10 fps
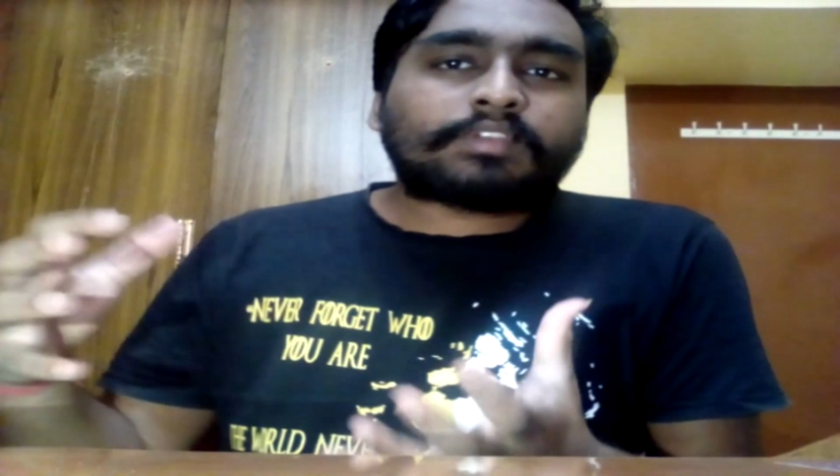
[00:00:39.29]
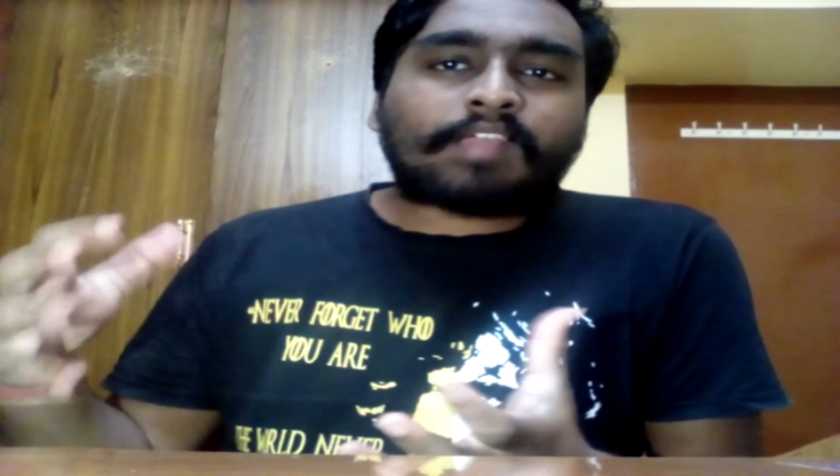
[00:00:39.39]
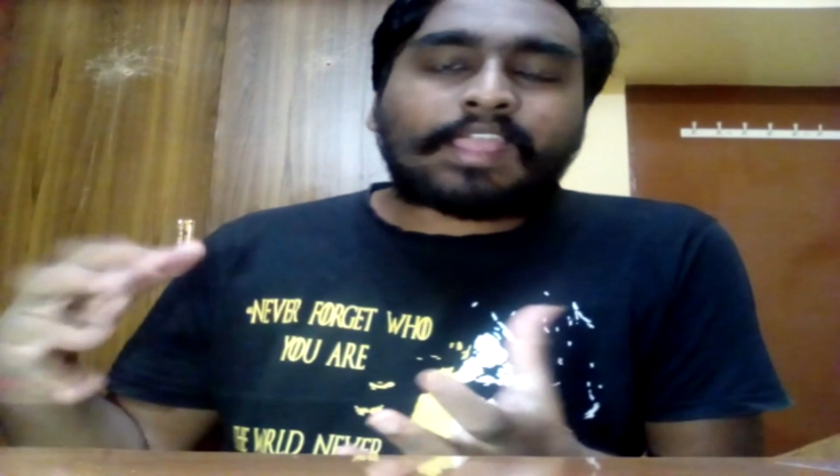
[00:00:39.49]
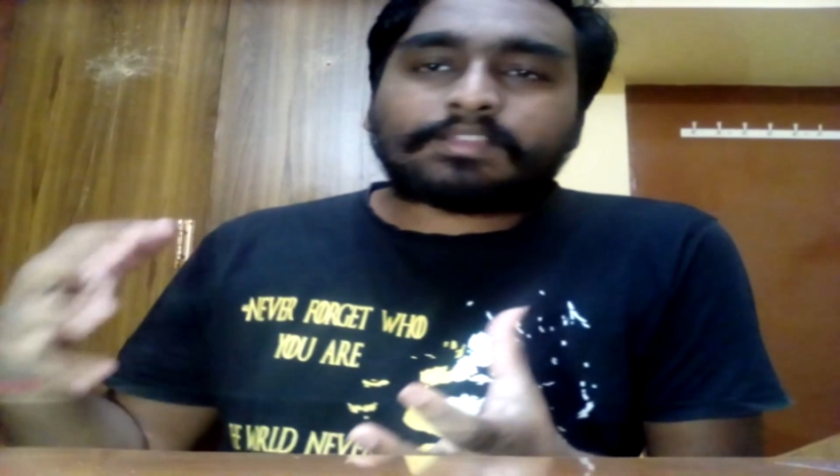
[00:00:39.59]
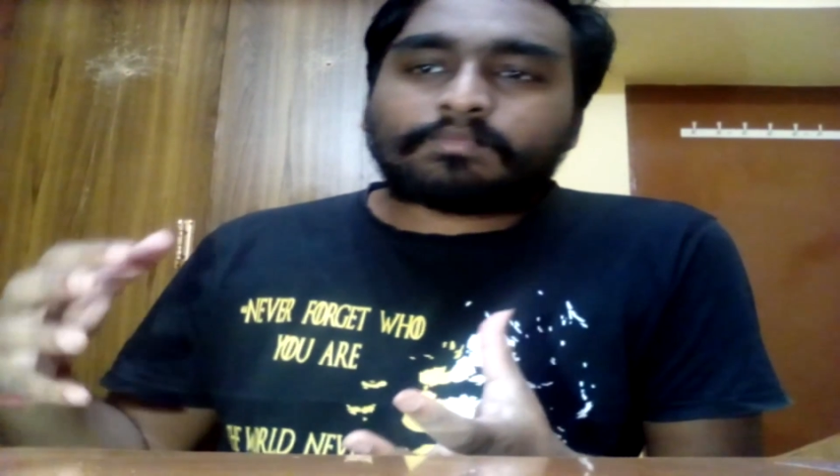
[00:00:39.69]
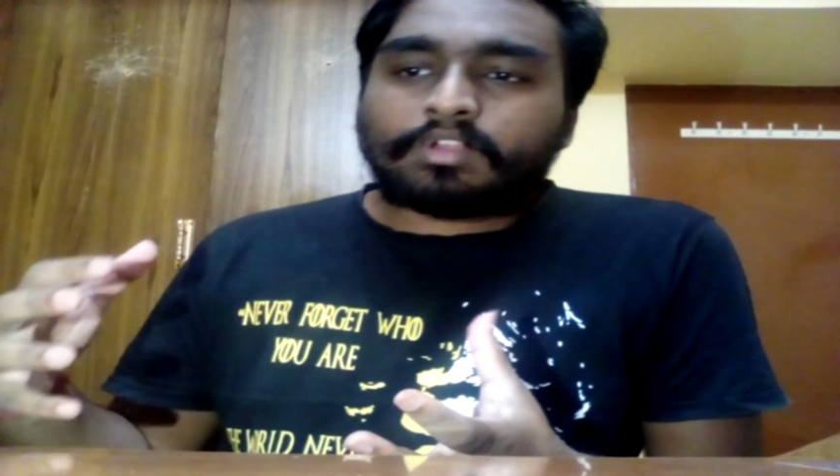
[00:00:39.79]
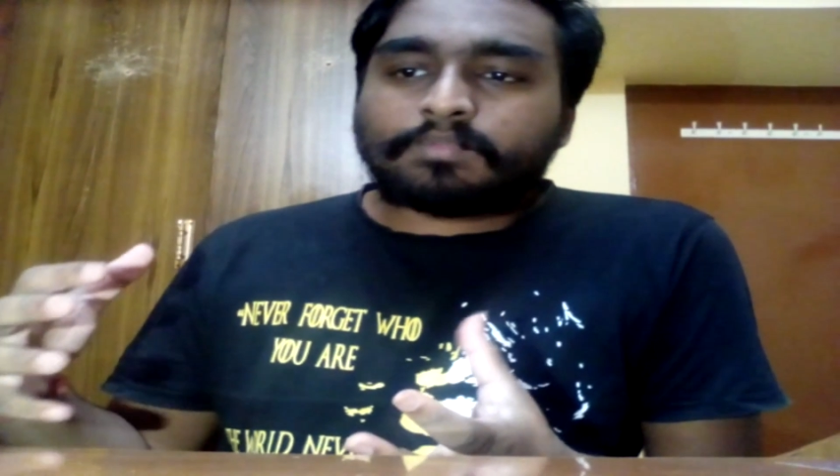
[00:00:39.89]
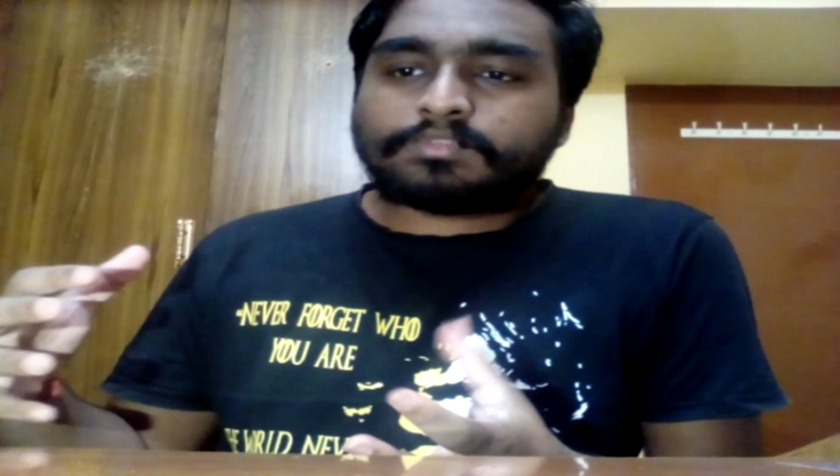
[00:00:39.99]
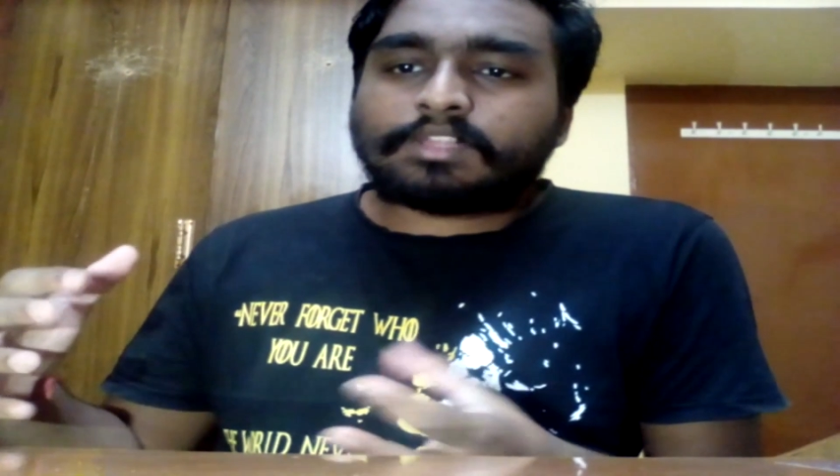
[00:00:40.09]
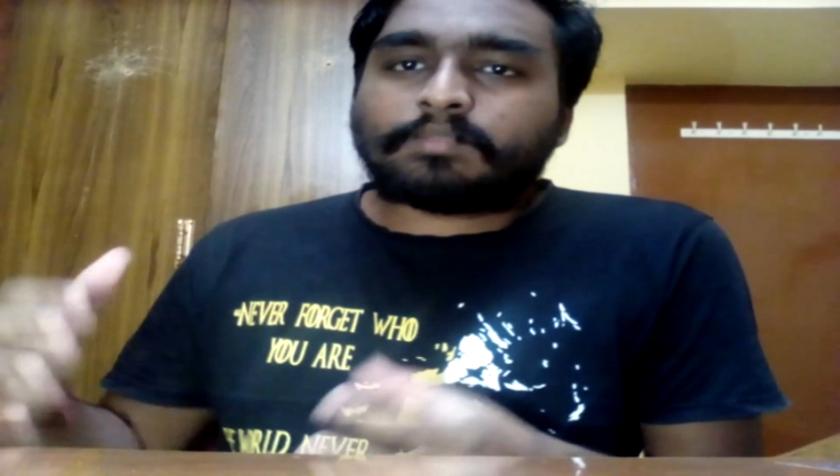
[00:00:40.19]
the random
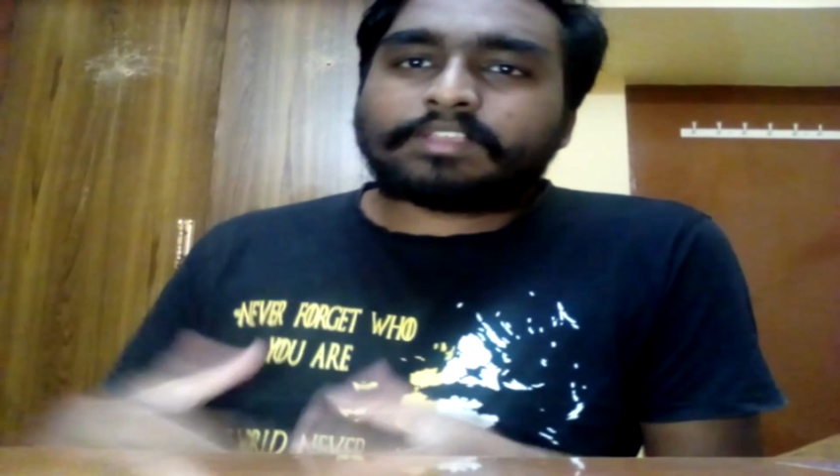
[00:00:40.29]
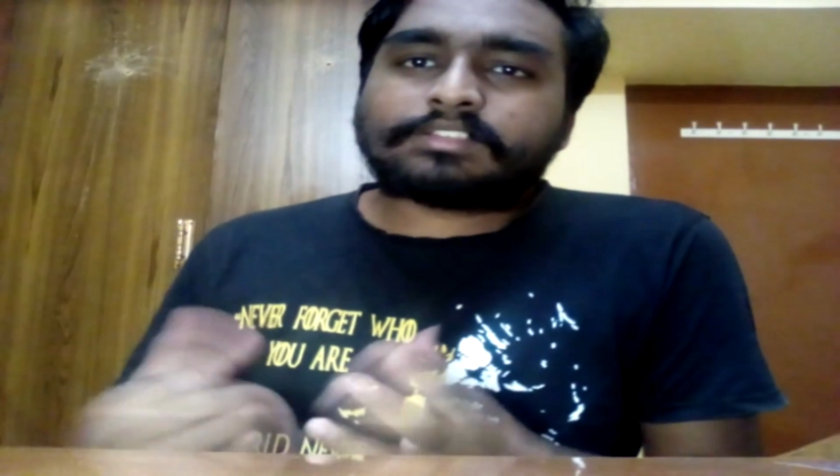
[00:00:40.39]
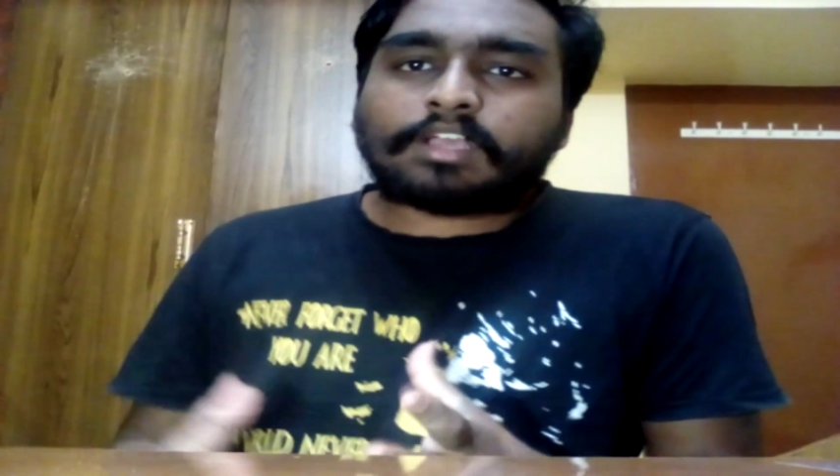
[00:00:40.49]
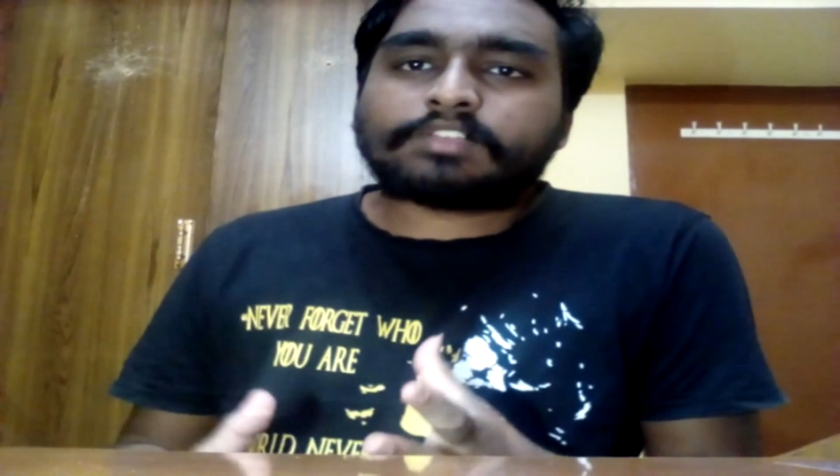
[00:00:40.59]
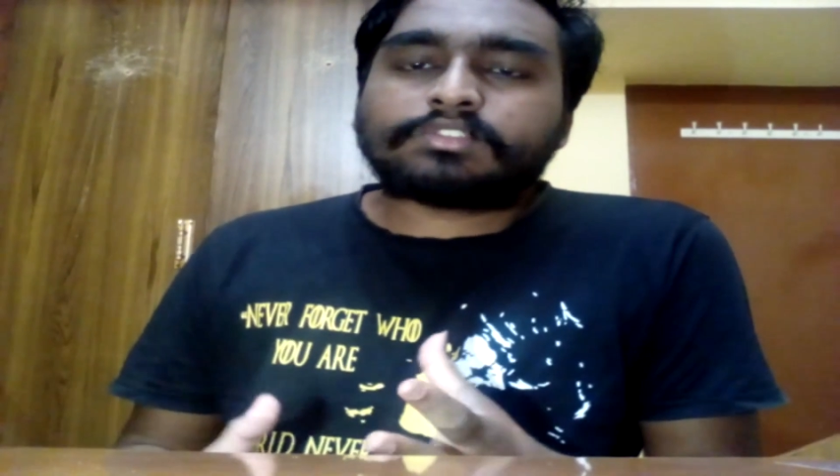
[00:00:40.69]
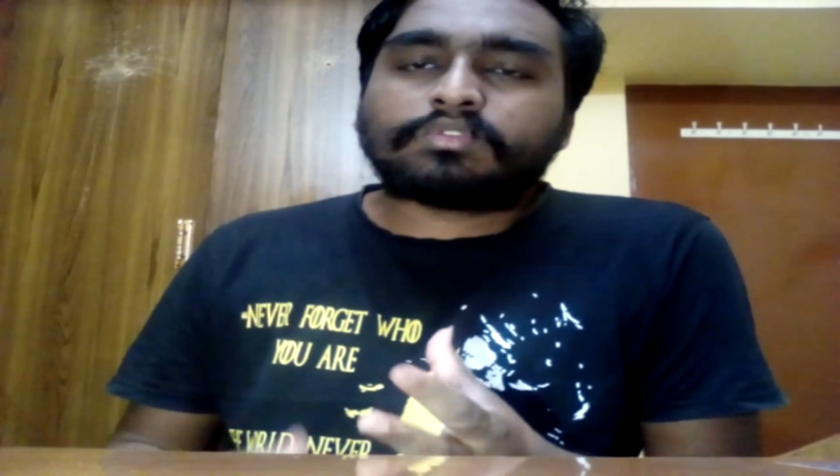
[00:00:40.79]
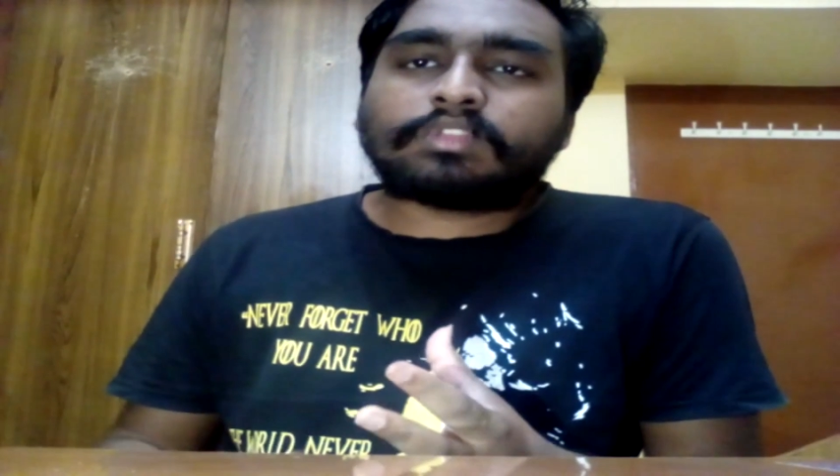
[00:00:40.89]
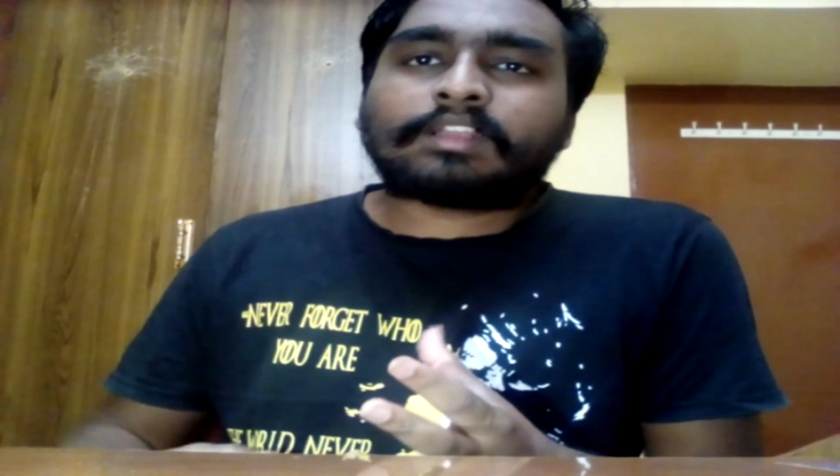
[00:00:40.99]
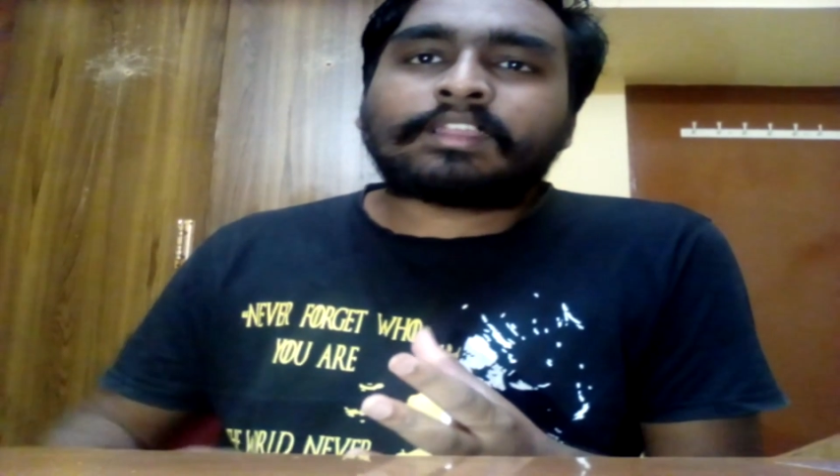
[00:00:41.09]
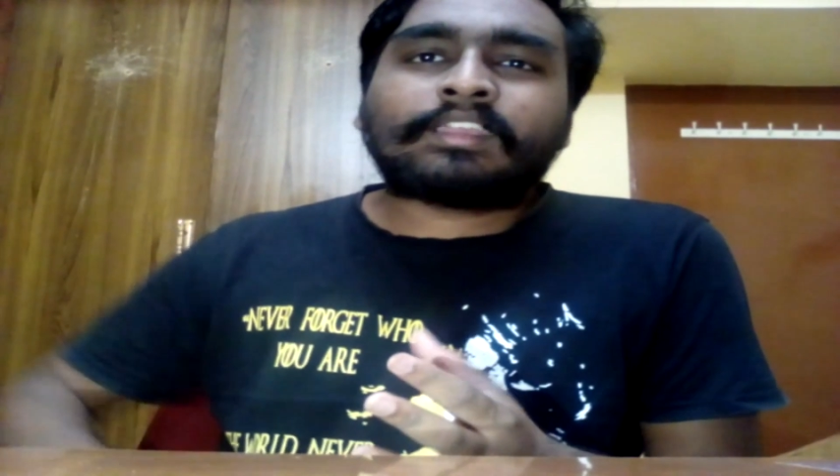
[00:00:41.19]
films that the big stars do
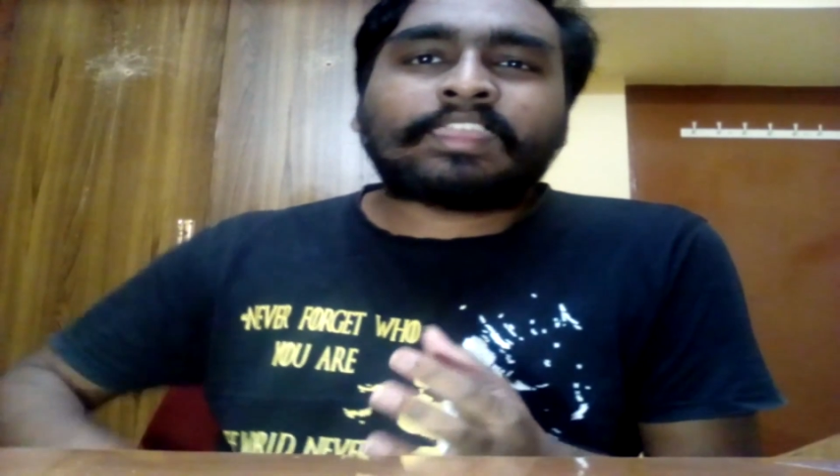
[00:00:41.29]
that